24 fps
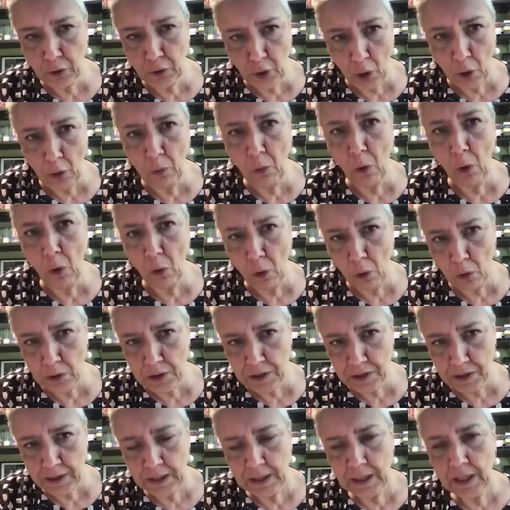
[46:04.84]

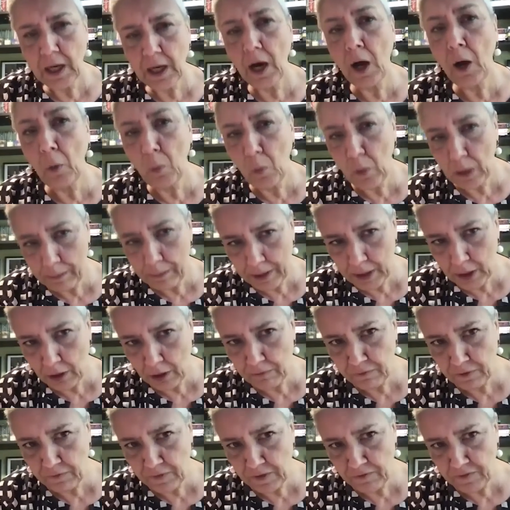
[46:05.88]
cohort are women
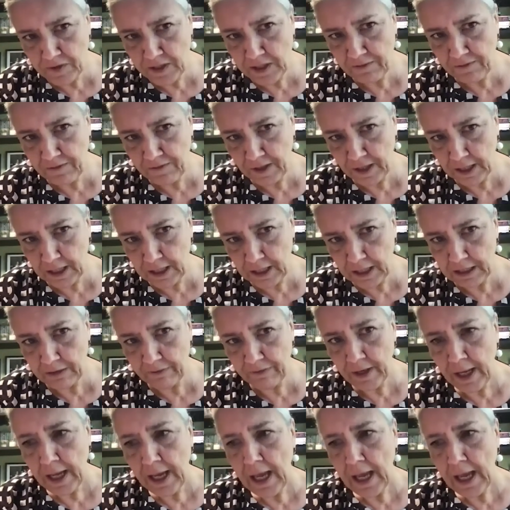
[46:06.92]
over 55.